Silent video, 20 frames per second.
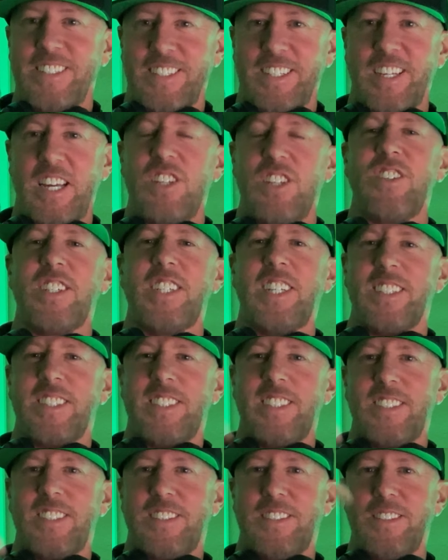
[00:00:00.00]
Yeah, you can get
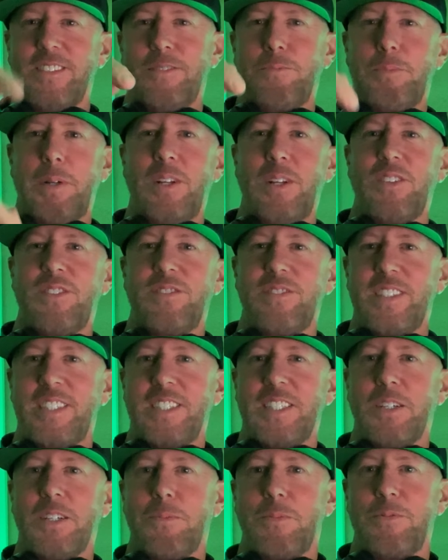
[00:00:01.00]
these below the
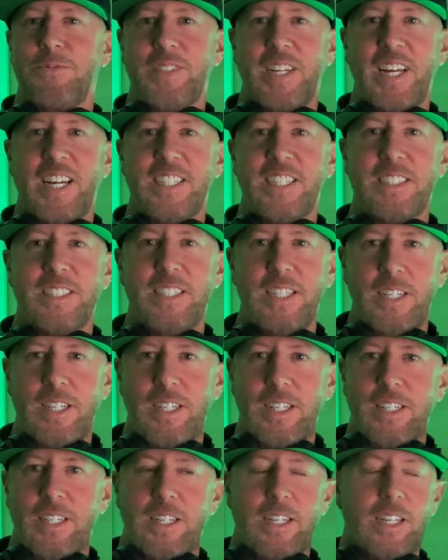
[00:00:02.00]
video, guys.
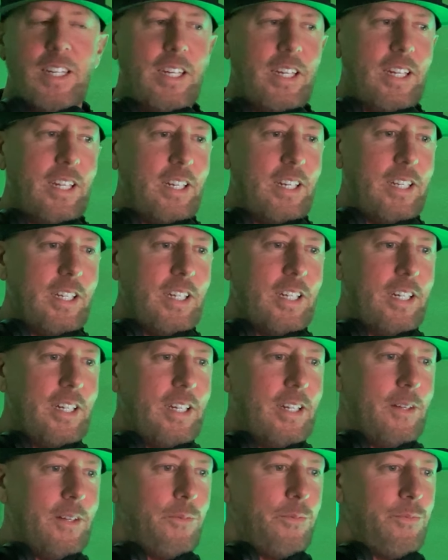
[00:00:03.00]
And
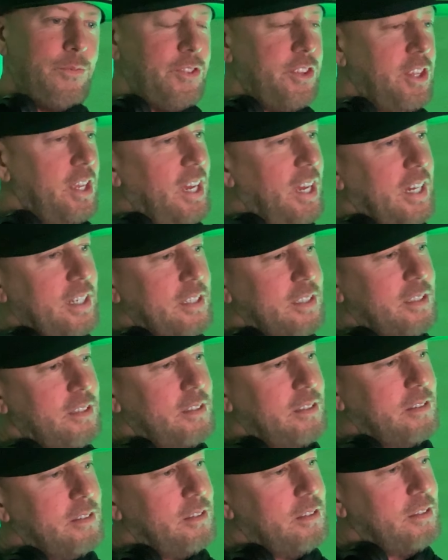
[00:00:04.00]
um, yeah,
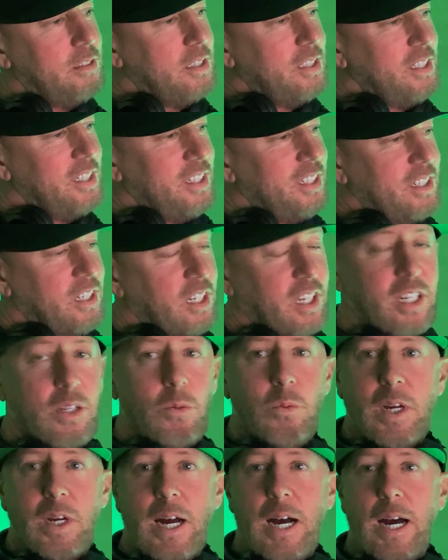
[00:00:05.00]
so
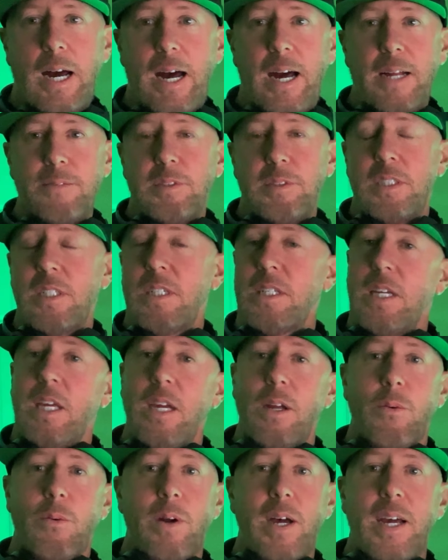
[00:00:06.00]
anyway, I, am just gonna
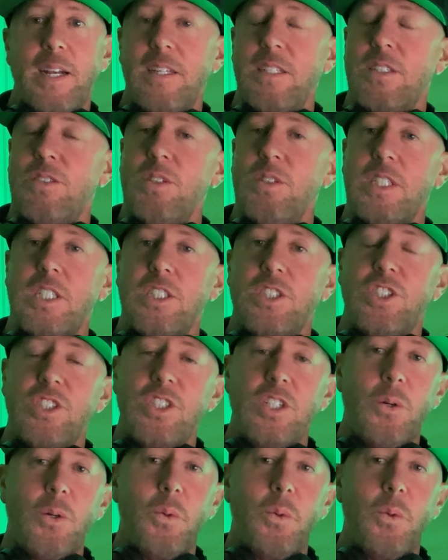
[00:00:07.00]
get right into it because you know